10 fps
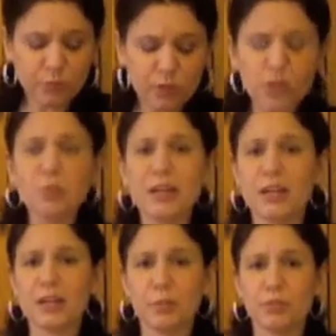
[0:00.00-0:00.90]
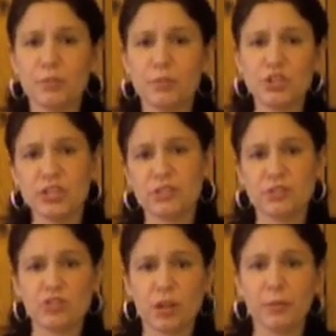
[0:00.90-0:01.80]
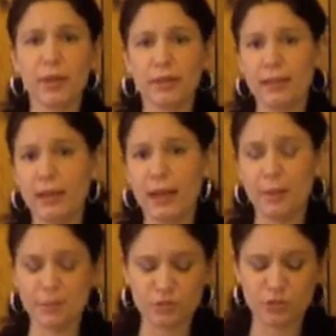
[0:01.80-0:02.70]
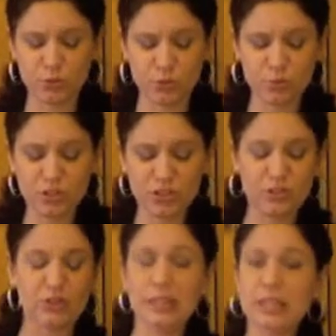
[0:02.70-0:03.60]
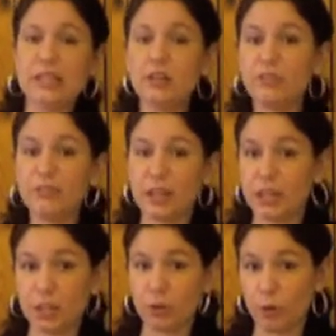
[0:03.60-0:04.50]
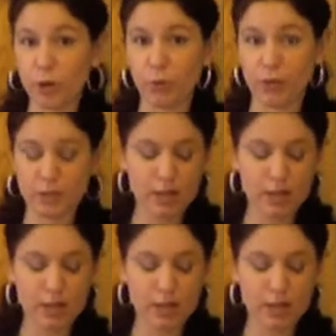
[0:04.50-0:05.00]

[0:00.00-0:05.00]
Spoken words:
you might end up with the machines jamming, and that happens too. The machines are a little finicky to work with,